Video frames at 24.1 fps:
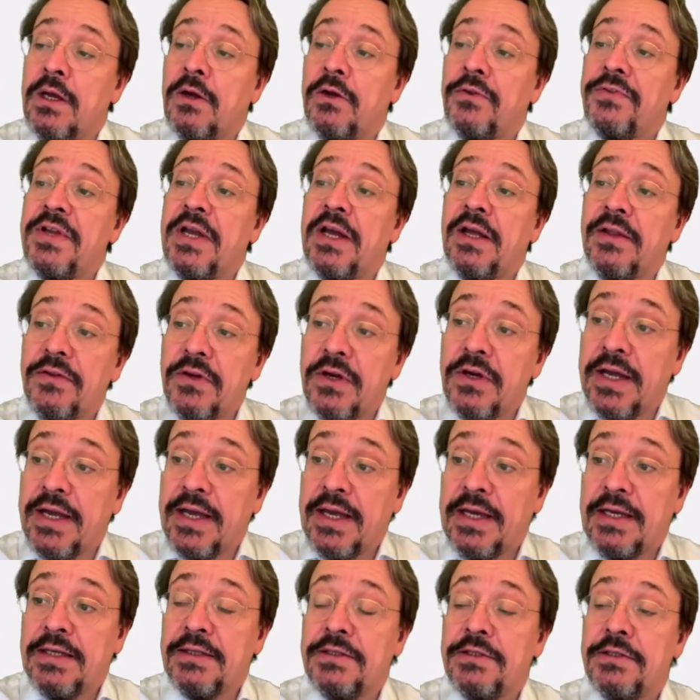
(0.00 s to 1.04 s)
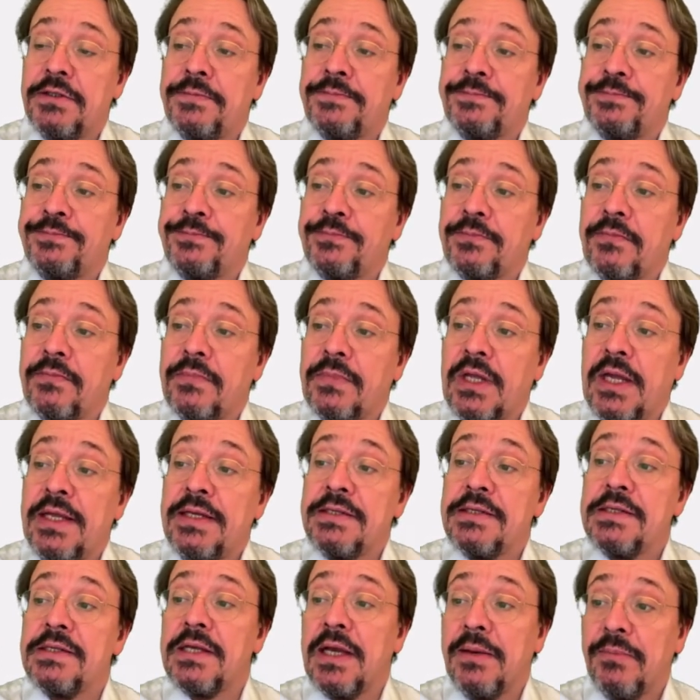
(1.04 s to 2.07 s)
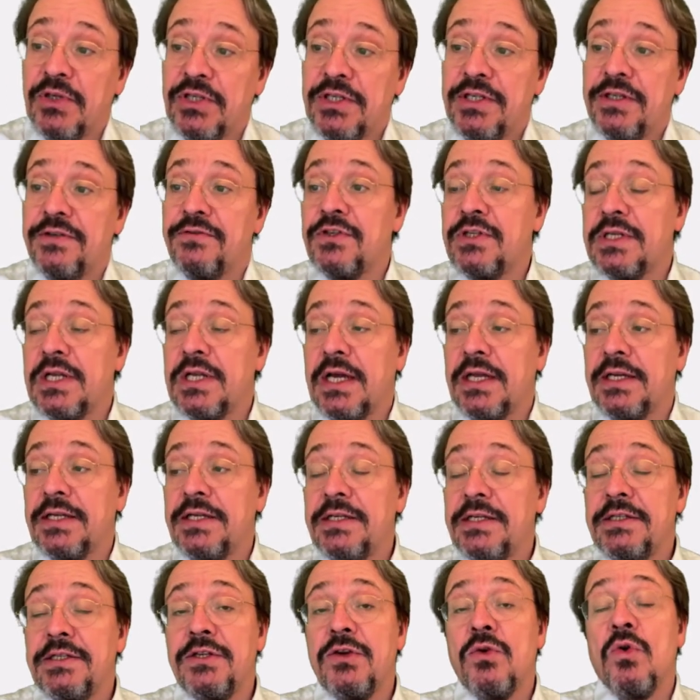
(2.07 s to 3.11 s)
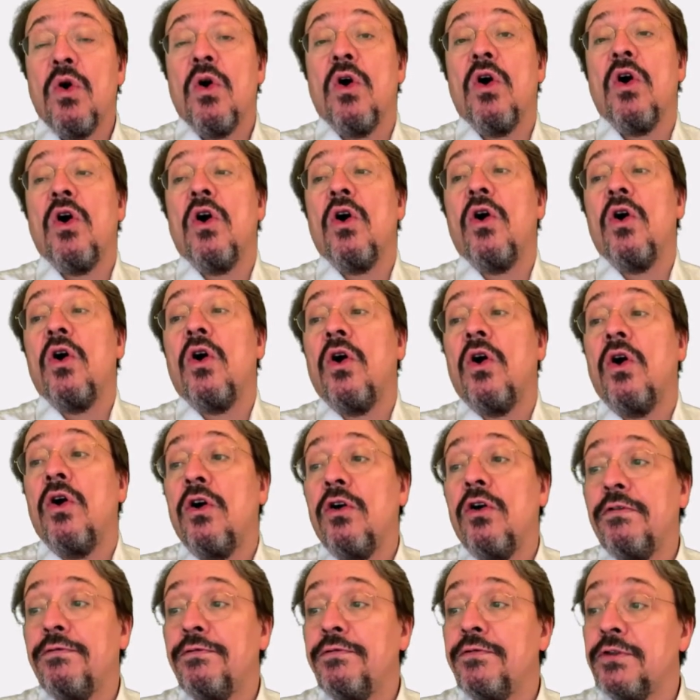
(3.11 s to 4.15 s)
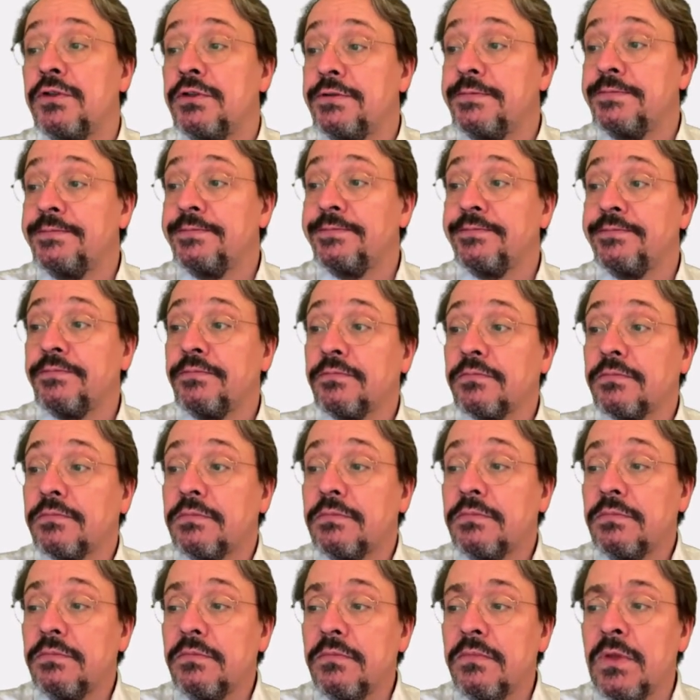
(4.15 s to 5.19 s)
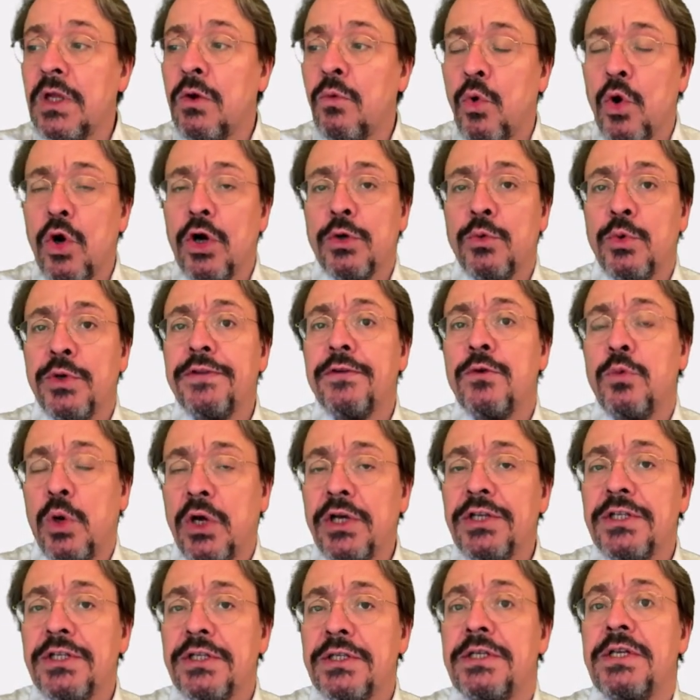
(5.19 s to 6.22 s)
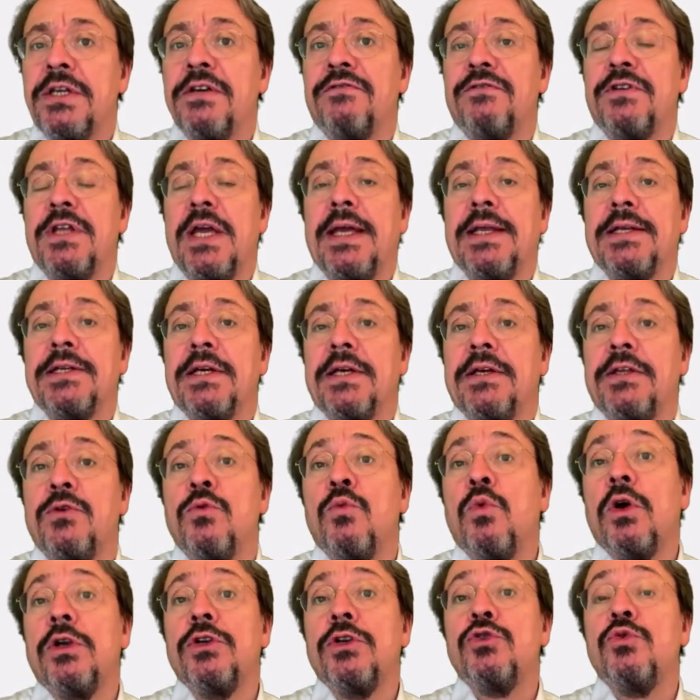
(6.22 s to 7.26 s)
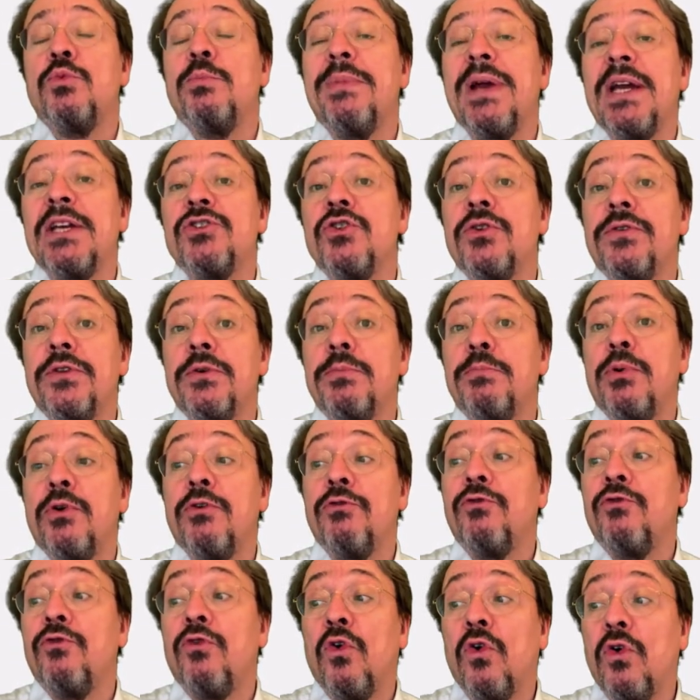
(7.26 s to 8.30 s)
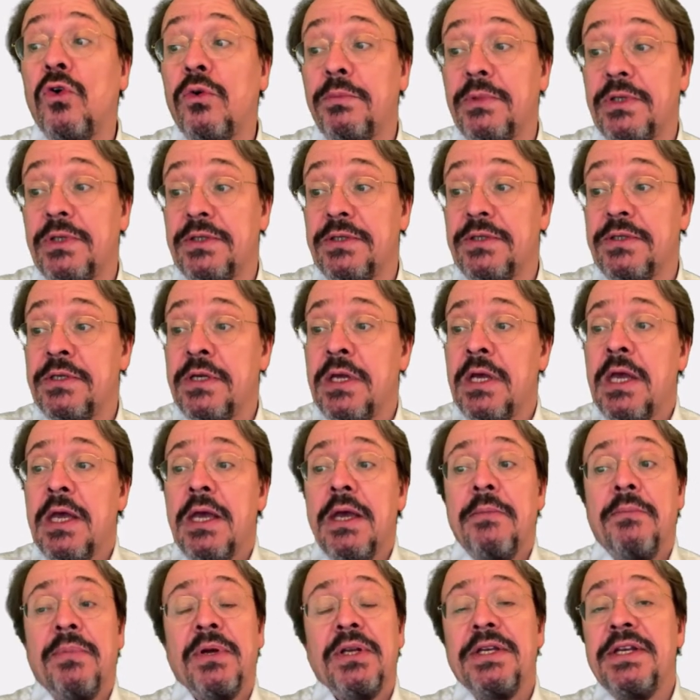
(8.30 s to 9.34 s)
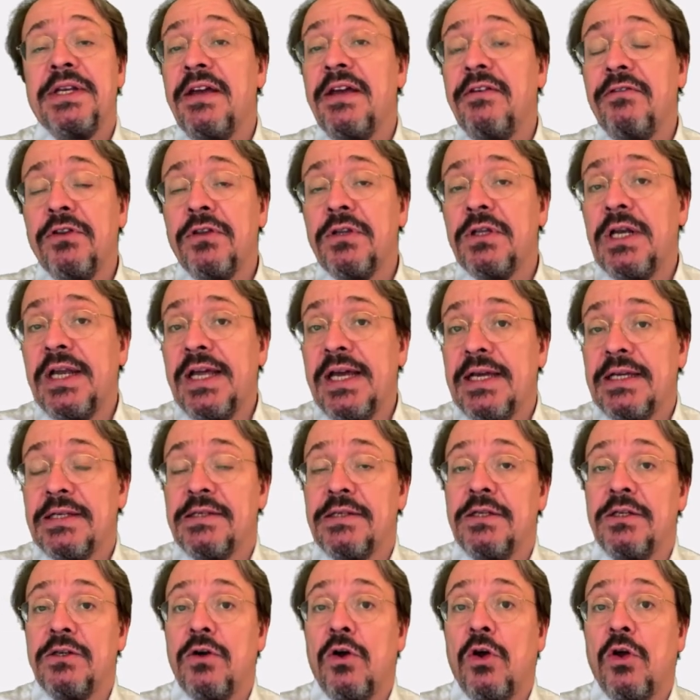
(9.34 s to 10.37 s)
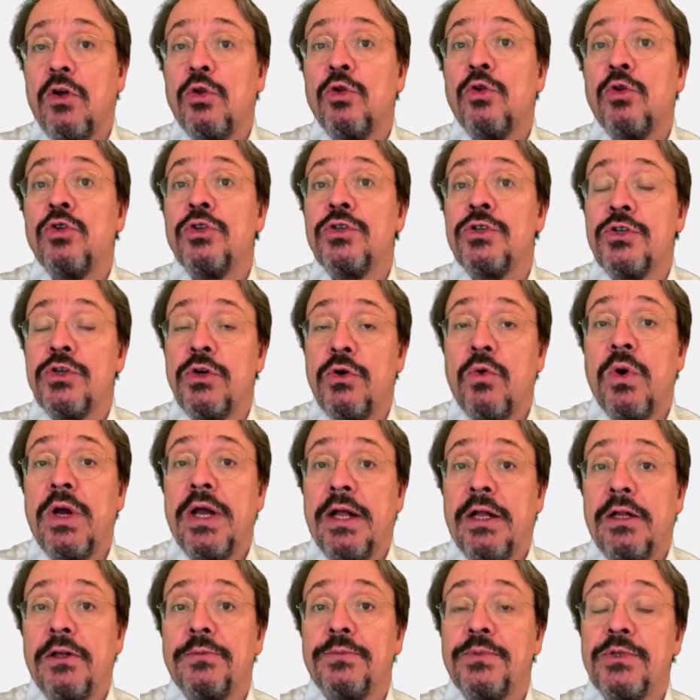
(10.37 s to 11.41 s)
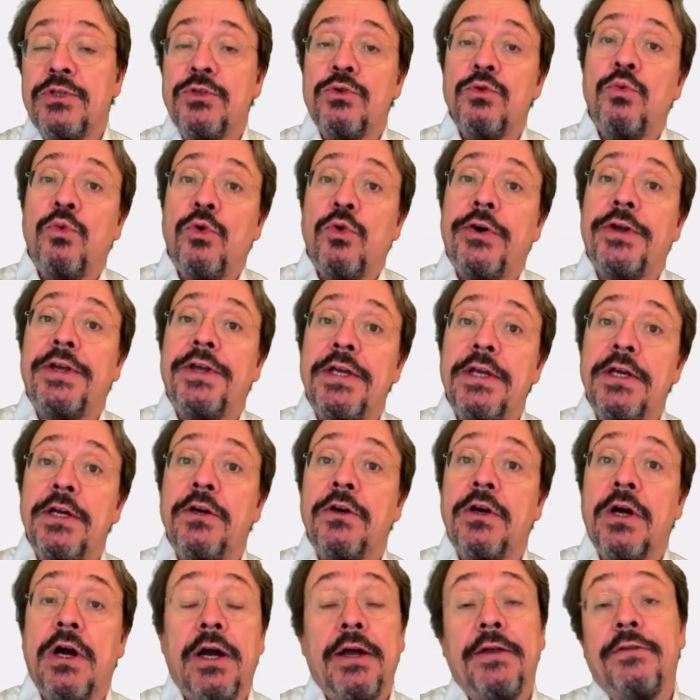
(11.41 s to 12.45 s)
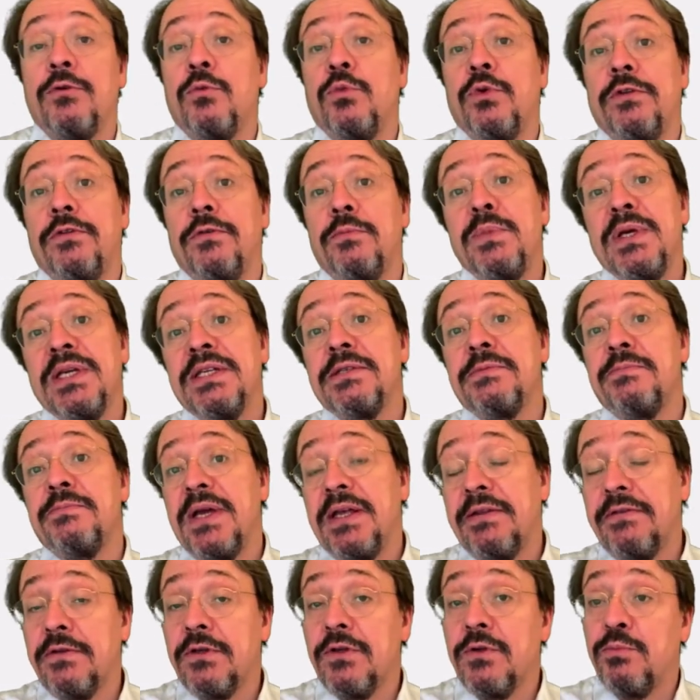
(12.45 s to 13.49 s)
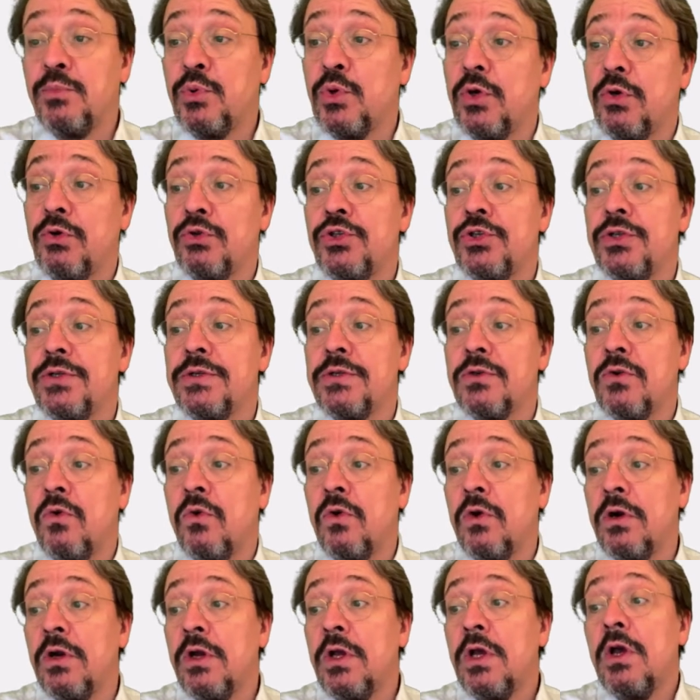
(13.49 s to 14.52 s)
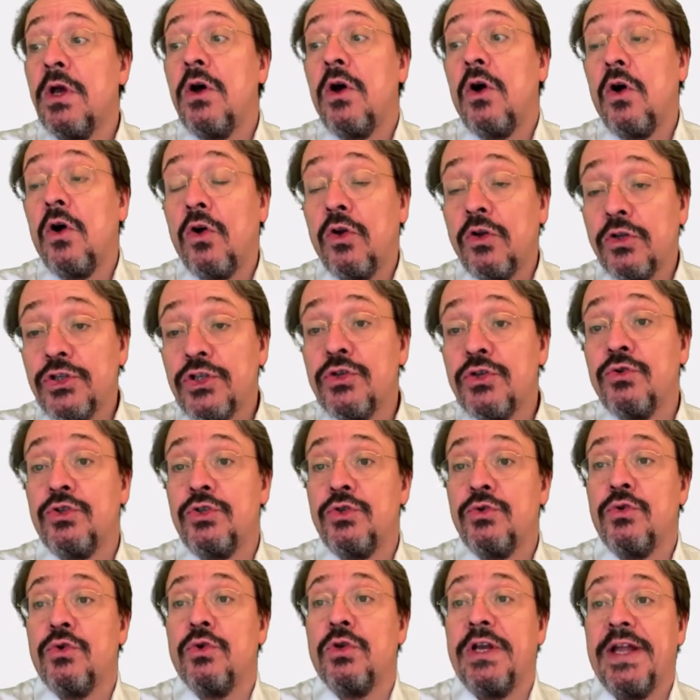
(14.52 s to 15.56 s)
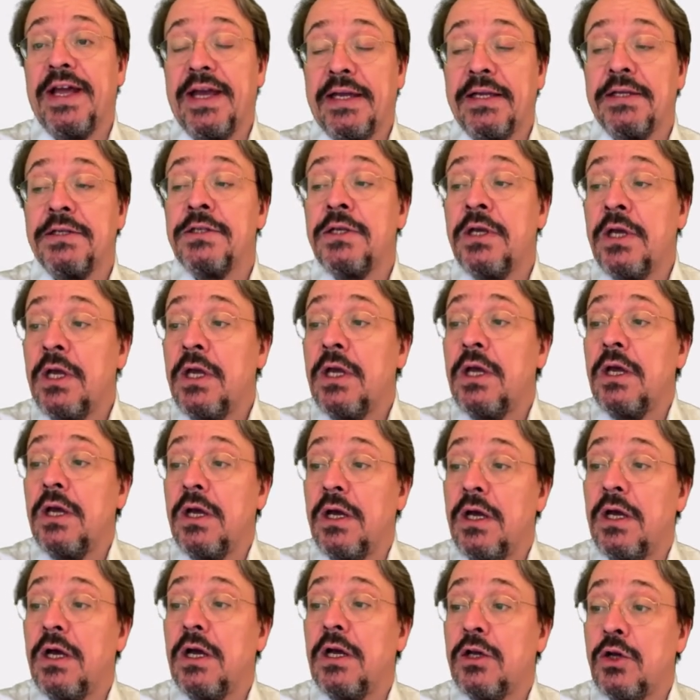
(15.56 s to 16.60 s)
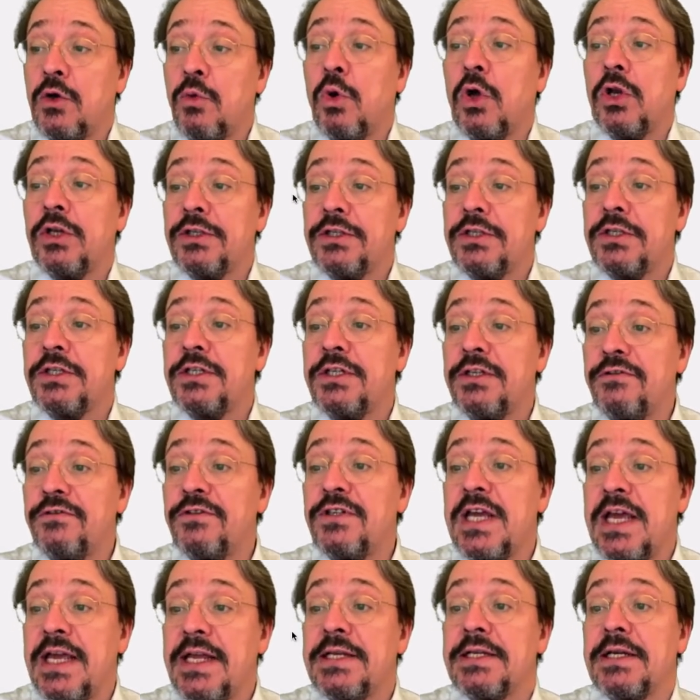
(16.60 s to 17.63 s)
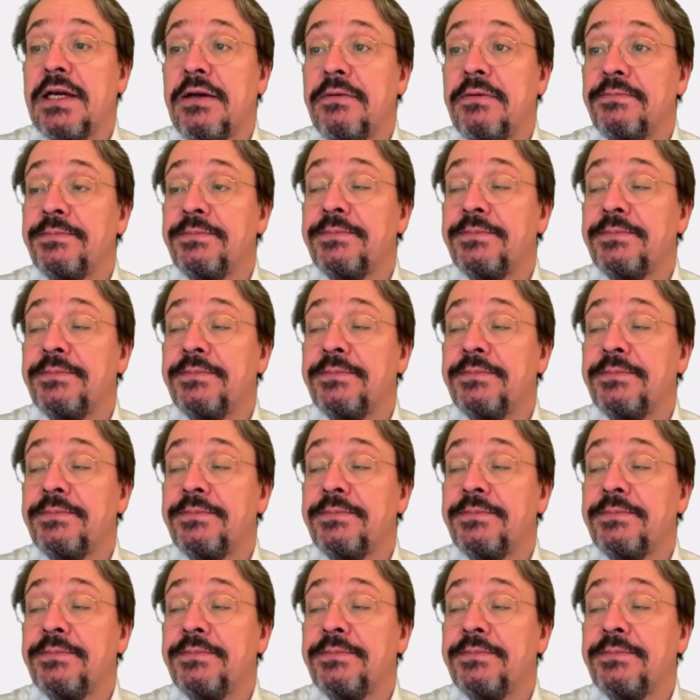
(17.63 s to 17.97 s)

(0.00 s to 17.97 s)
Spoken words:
On the other hand, in summative studies, you often work with quantitative data. You want to measure the performance, but nevertheless, it also helps to work here either with mixed method approaches or also to collect qualitative data.